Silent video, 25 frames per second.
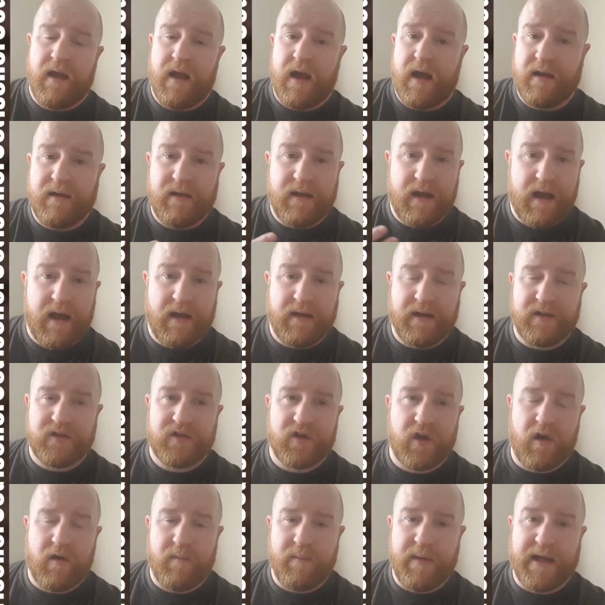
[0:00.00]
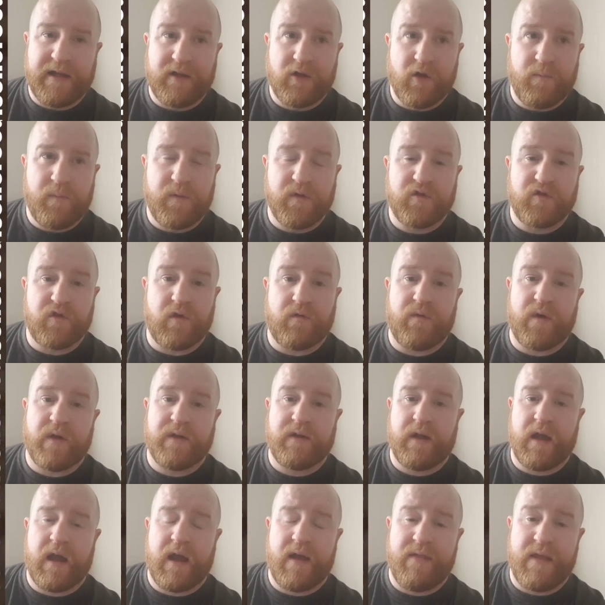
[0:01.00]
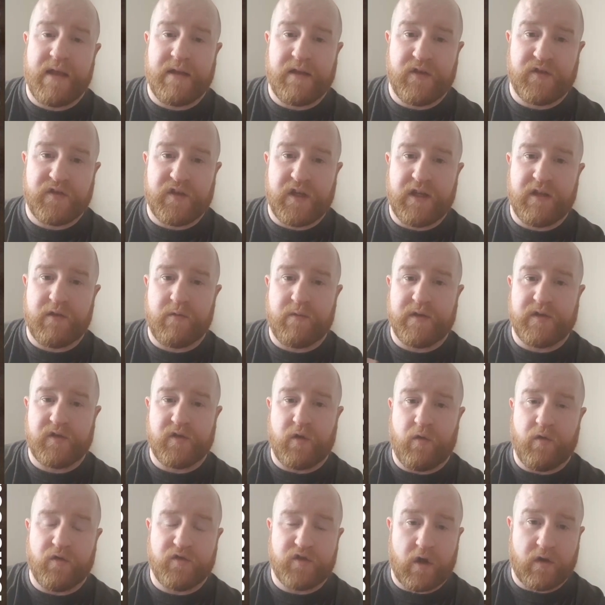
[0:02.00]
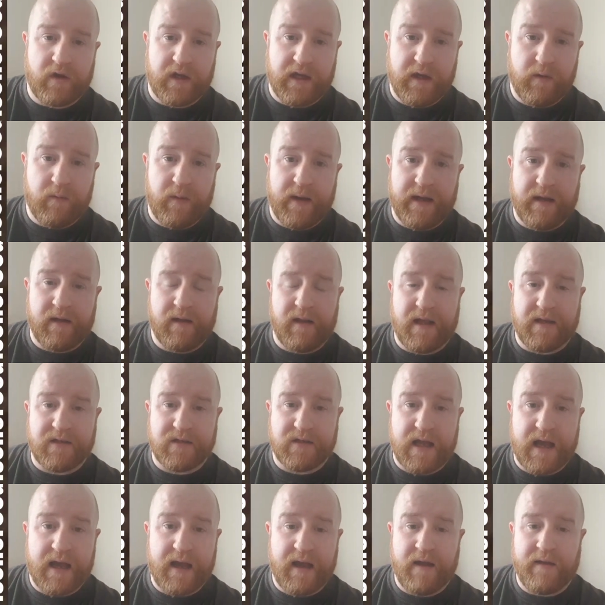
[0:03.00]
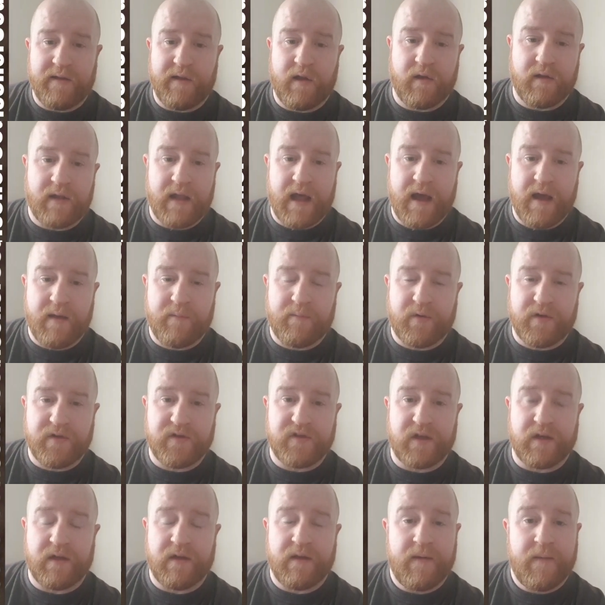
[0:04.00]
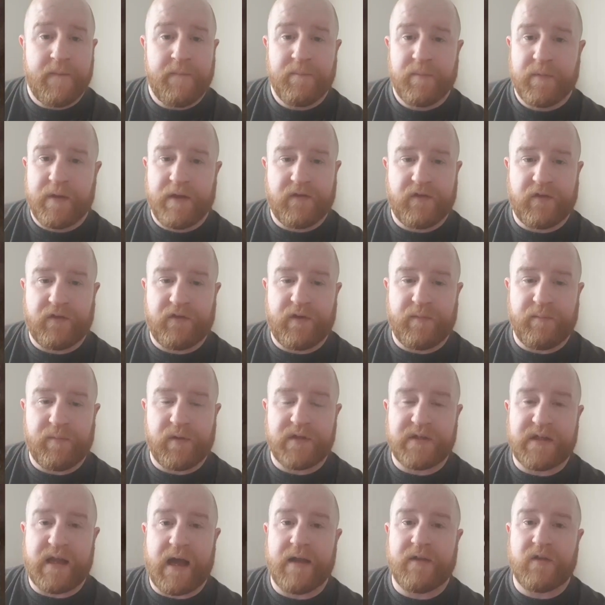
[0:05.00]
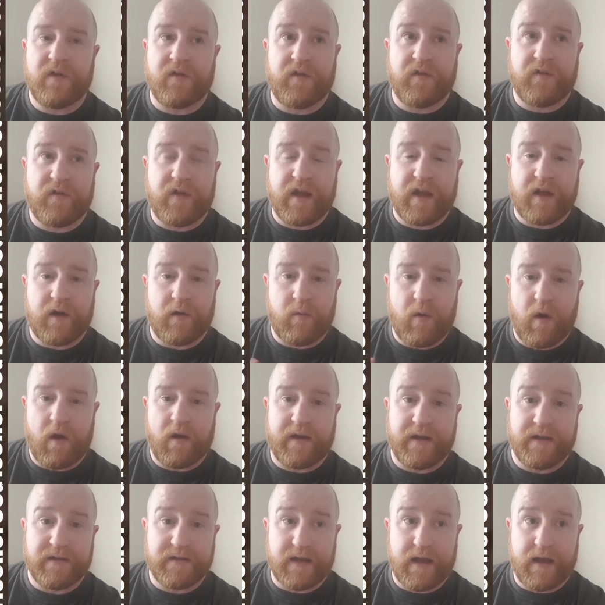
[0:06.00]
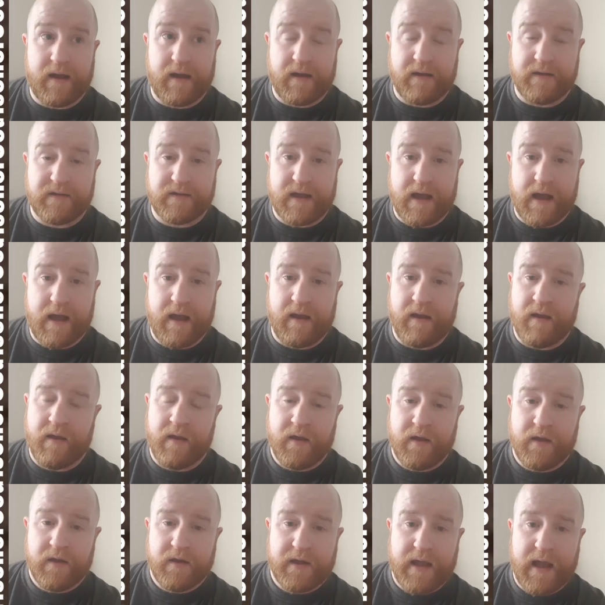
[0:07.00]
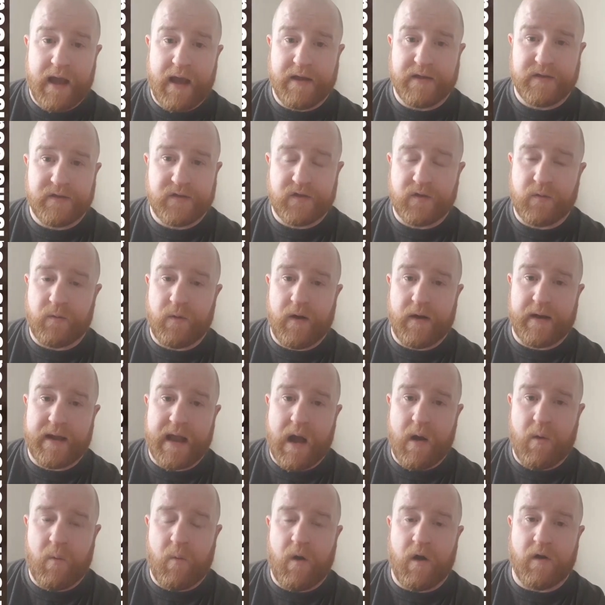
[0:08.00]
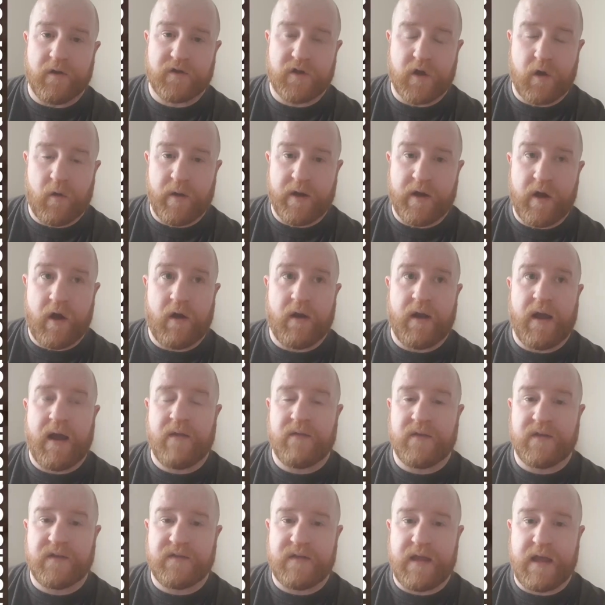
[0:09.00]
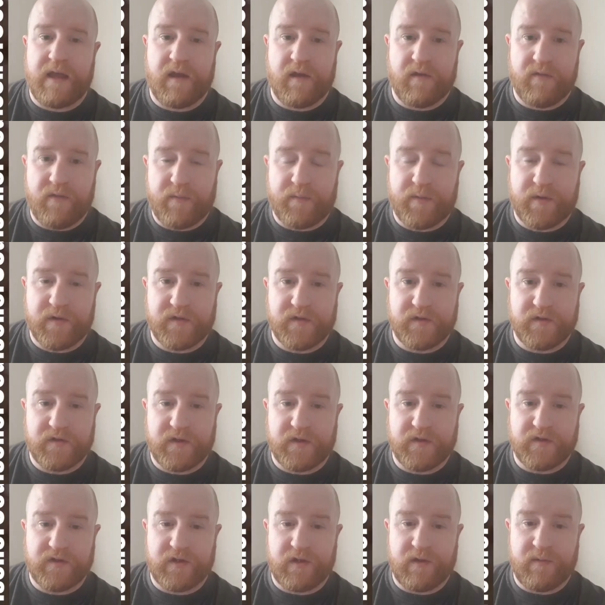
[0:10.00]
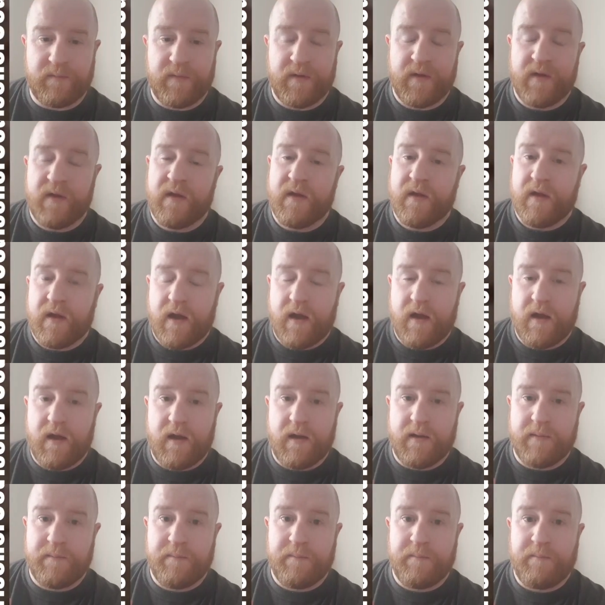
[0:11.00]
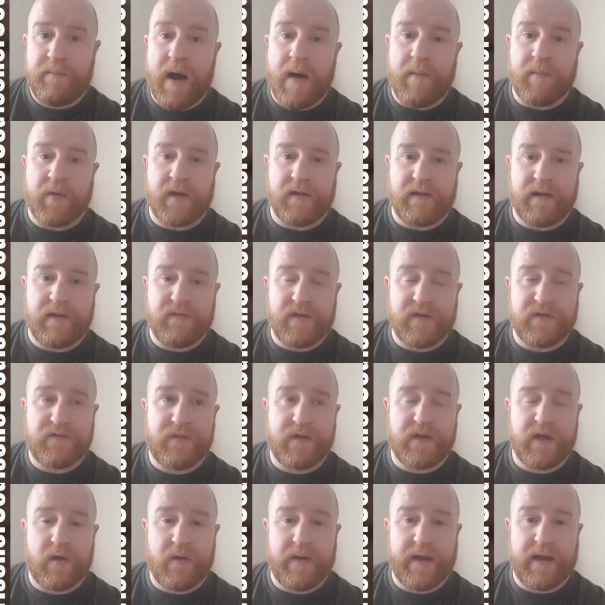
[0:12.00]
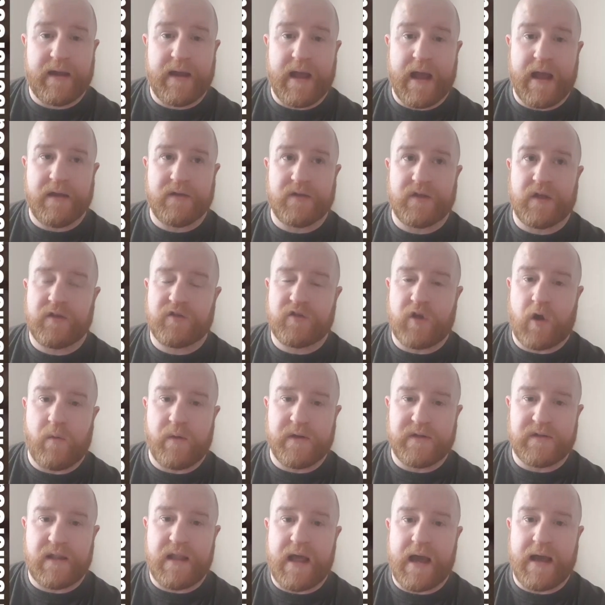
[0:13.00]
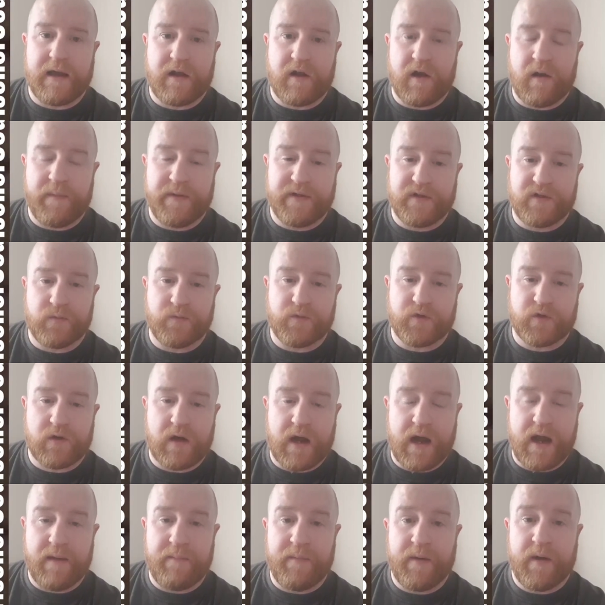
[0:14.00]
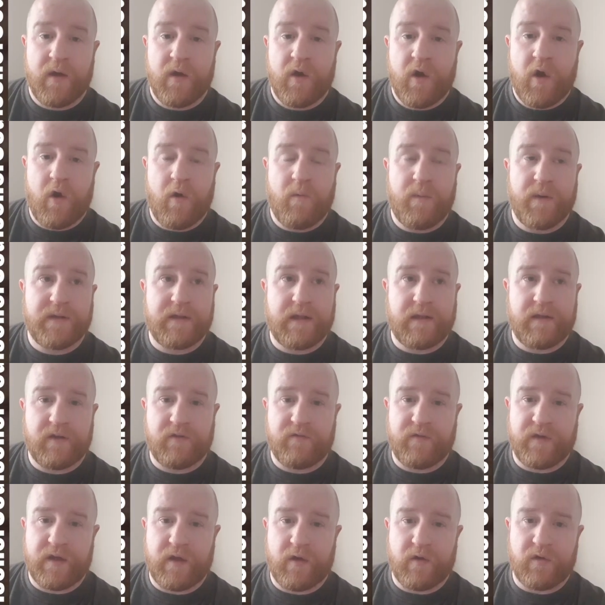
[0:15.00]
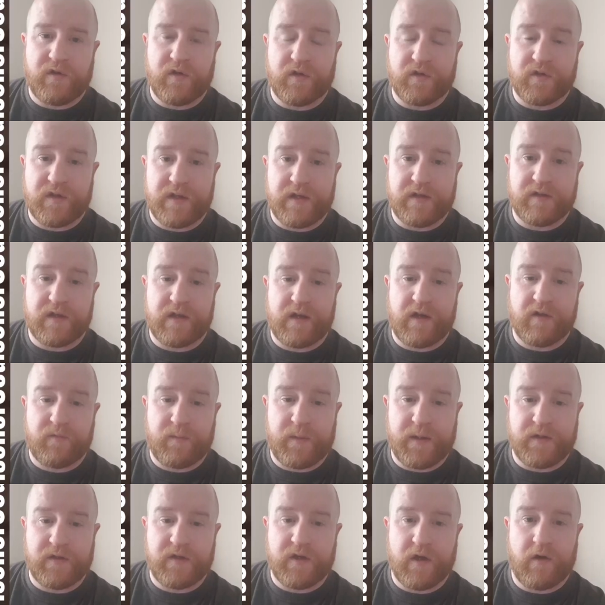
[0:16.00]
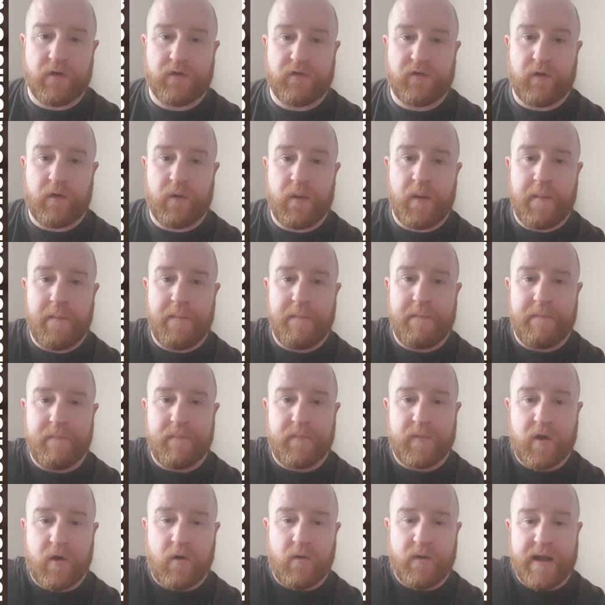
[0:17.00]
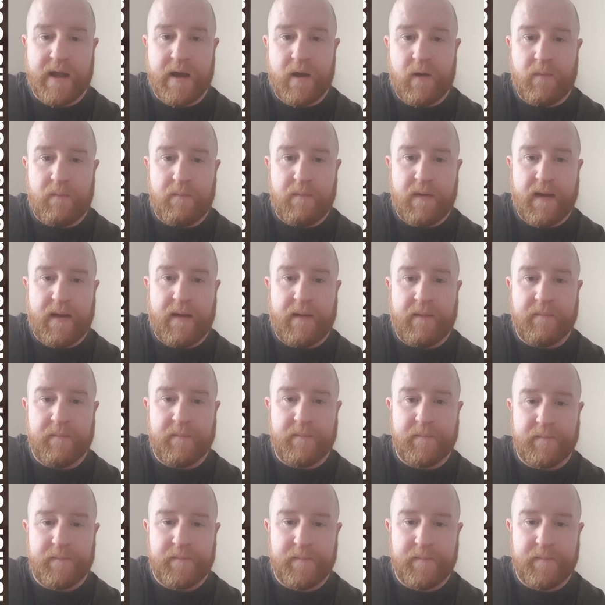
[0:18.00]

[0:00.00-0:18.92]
And it's all made up and stuff. And then you see the results on E-Wing last night at Long Lartin Prison. It's as simple as that. It doesn't take a rocket scientist, guys, to work out what's going on and the state of the prison system. But I'm going to leave this video here, guys. As always, like, comment, subscribe. Hope I did this video justice, and I'll speak to you all soon. Cody out. Bye.